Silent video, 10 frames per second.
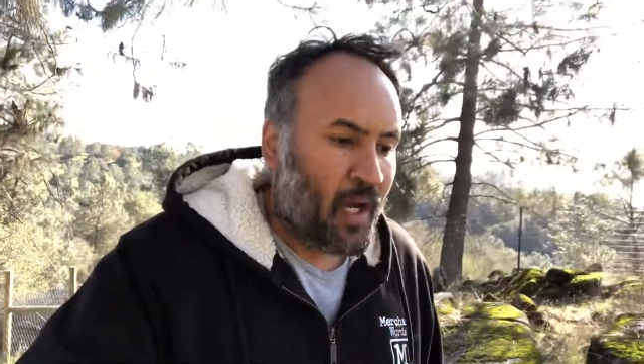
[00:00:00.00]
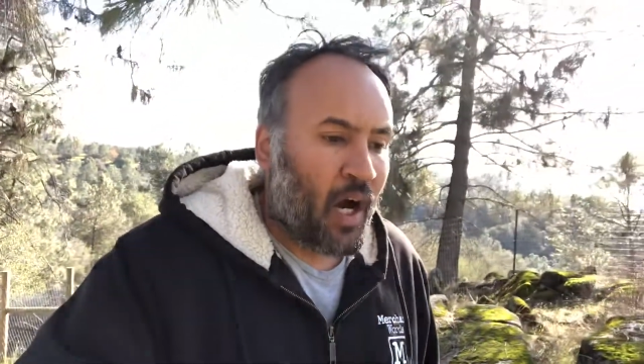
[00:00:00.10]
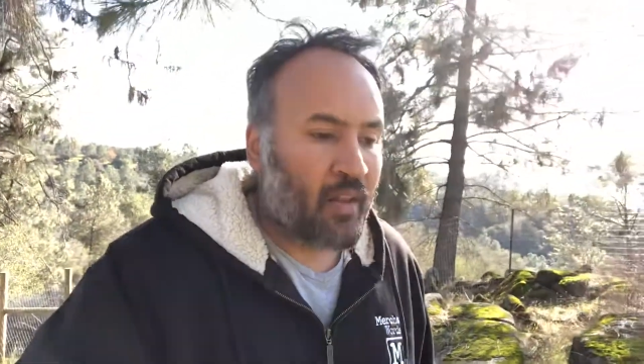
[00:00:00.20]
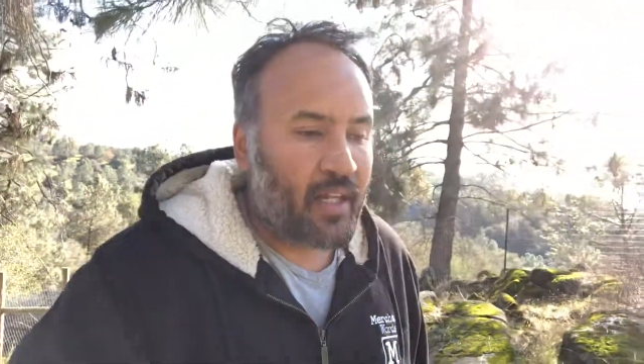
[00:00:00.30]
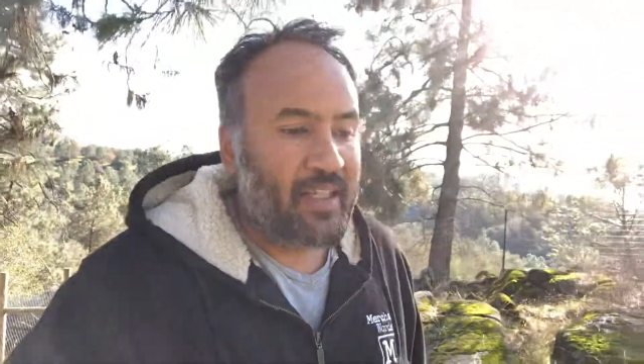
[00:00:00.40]

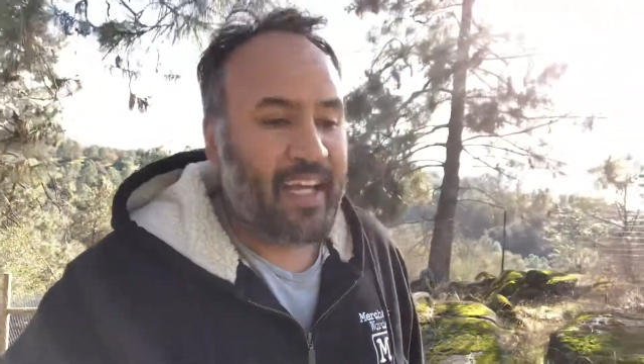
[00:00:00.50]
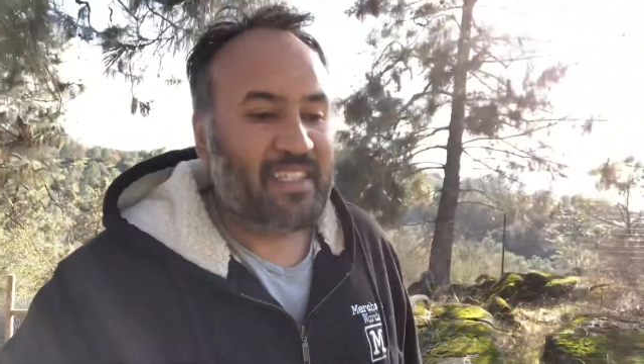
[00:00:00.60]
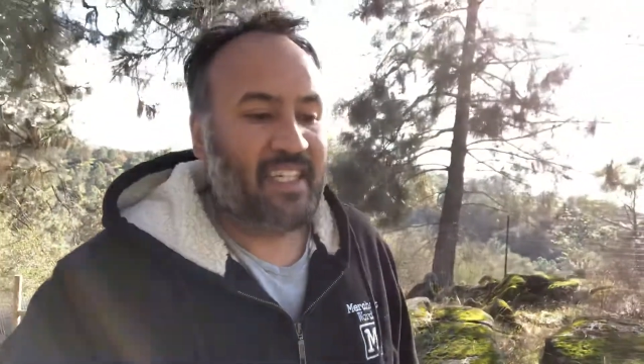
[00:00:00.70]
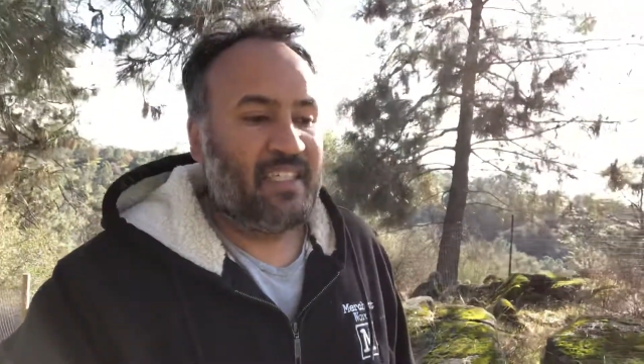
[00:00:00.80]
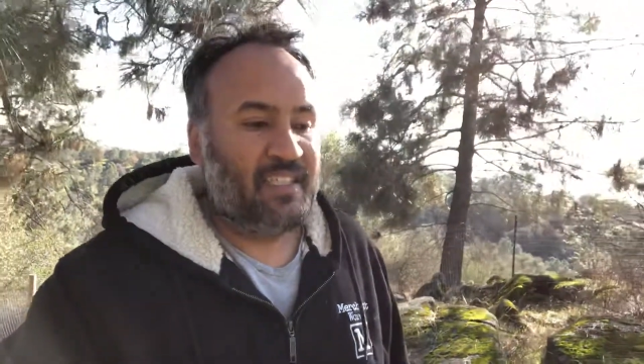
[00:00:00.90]
A lot of
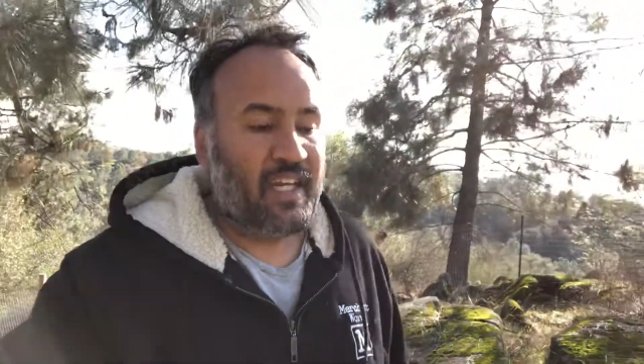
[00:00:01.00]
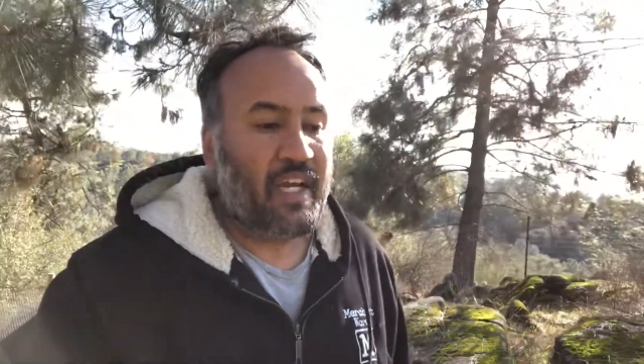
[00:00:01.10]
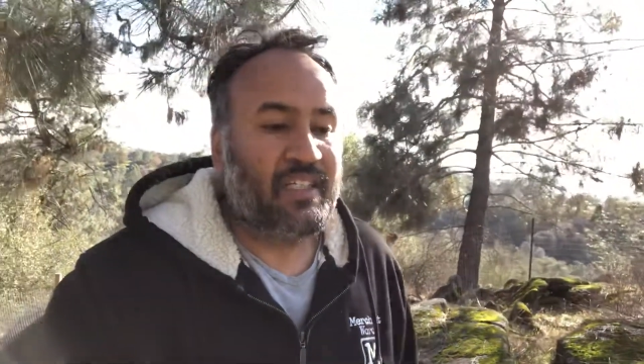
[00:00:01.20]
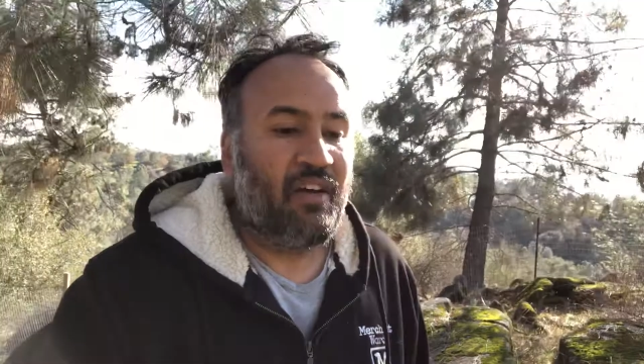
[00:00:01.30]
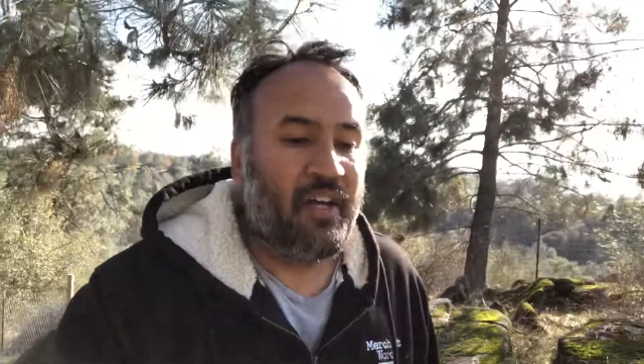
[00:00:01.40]
that is like
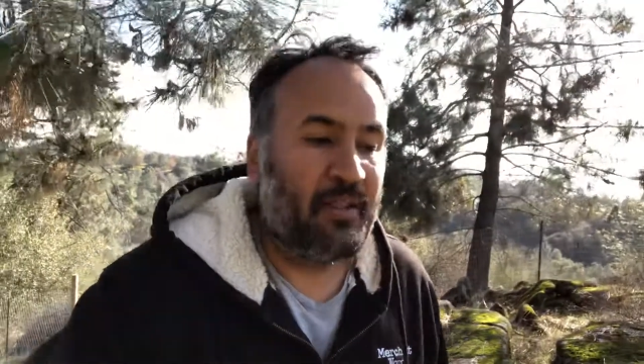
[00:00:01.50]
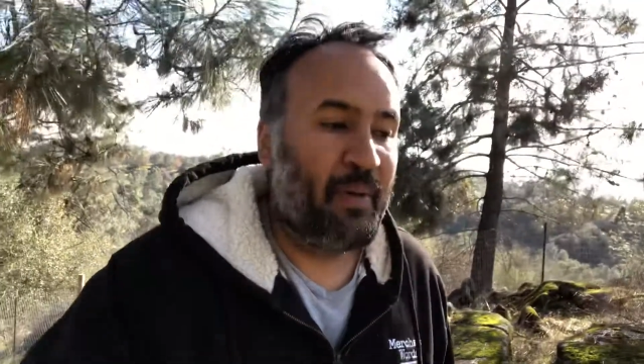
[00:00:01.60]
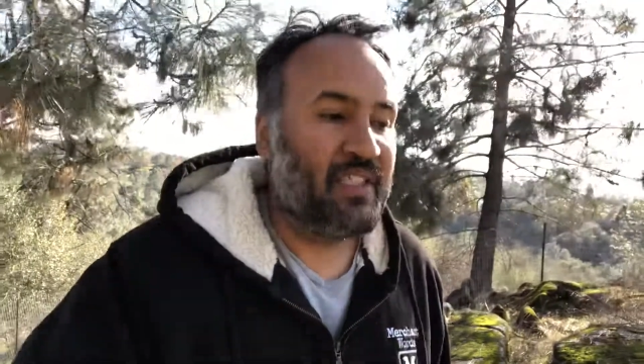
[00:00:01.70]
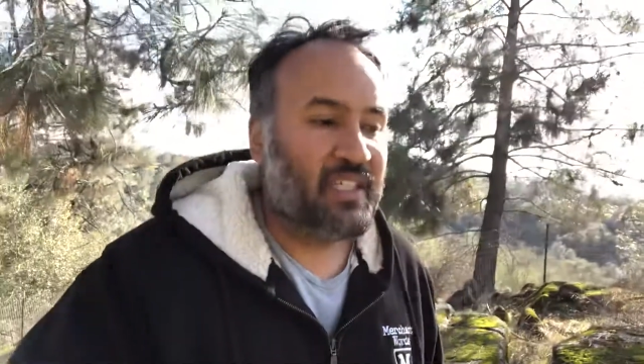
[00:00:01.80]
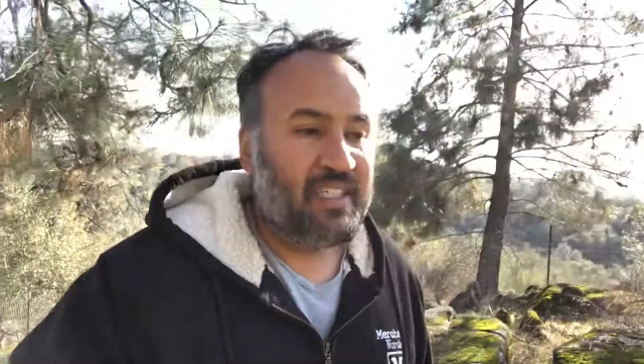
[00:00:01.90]
it
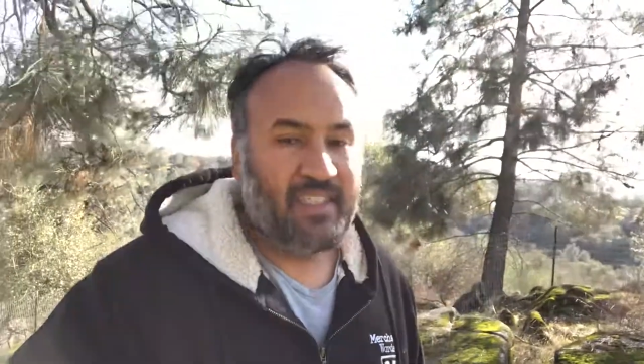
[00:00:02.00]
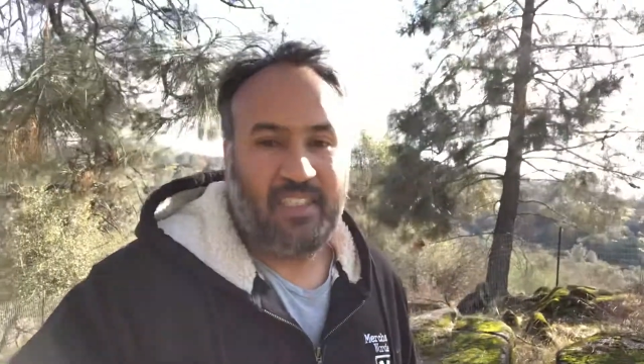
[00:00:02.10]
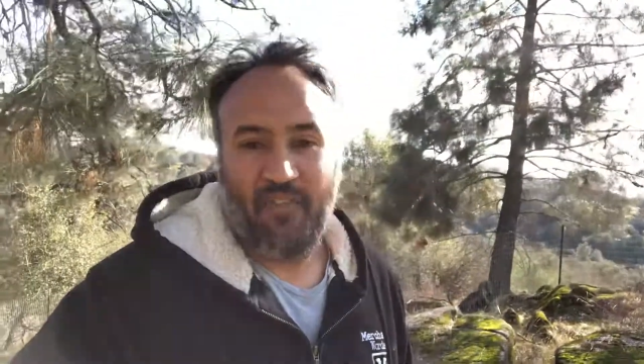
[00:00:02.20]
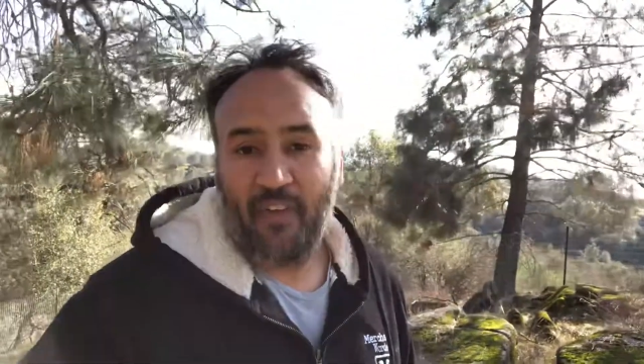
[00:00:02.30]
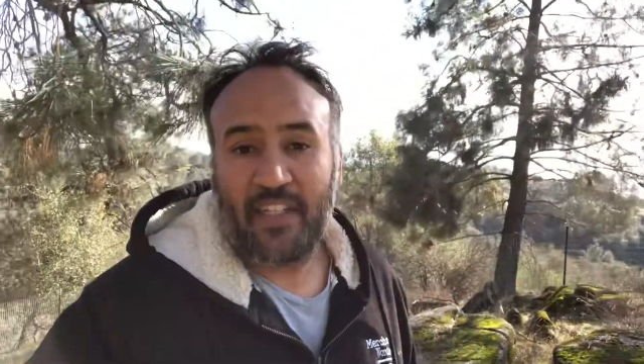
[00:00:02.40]
basically is a
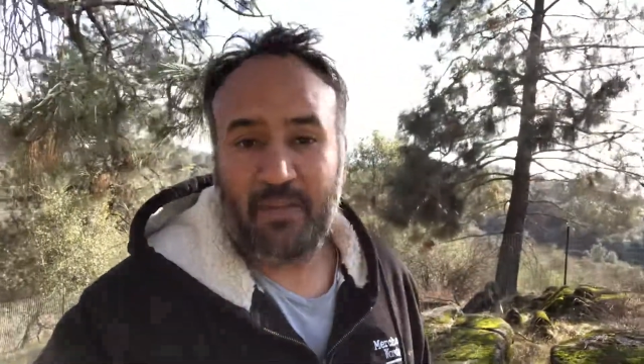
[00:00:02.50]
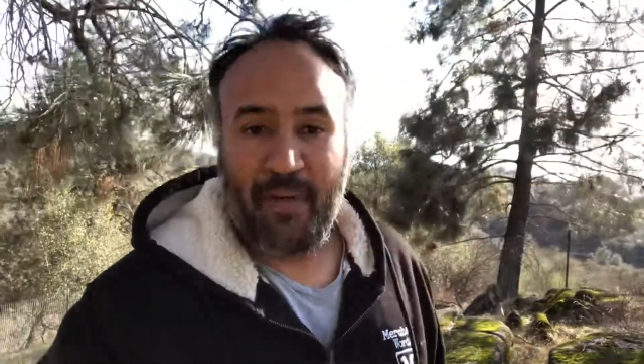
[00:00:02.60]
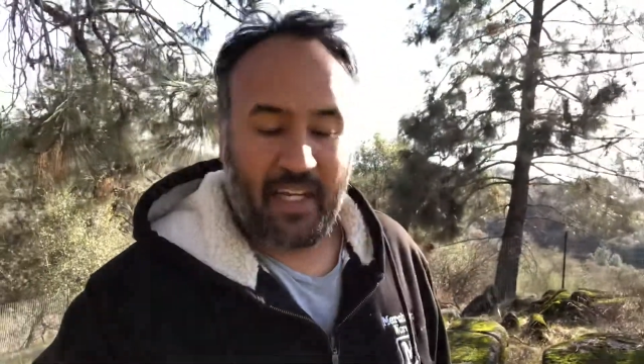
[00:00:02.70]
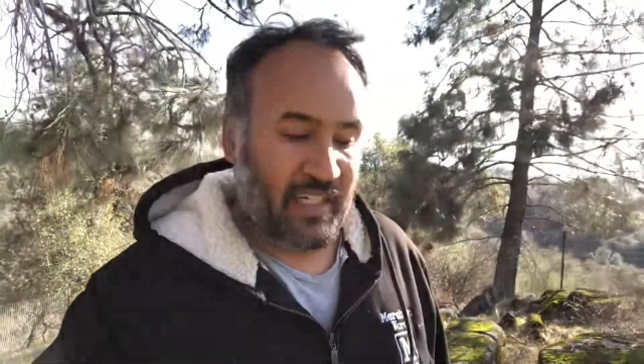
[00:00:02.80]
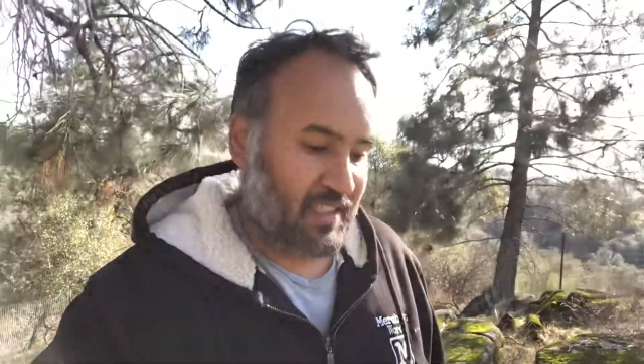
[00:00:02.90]
defense
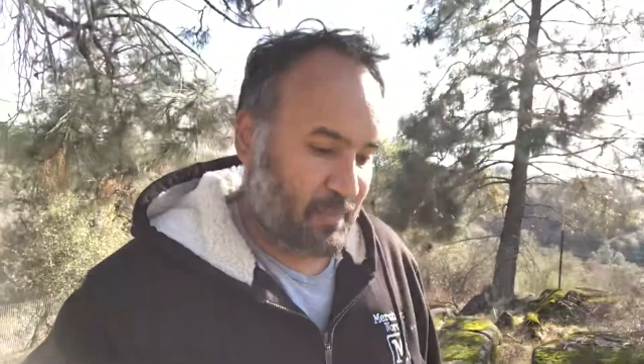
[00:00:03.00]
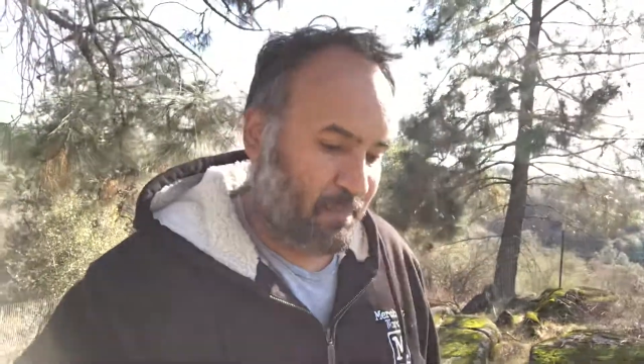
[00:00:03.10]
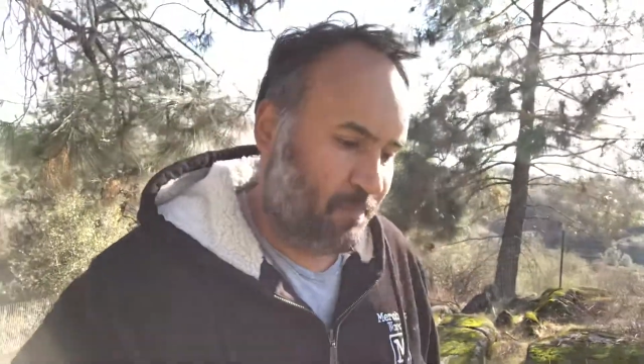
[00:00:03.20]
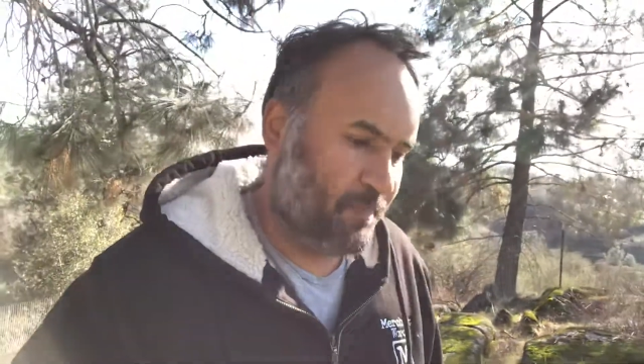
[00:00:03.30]
mechanism,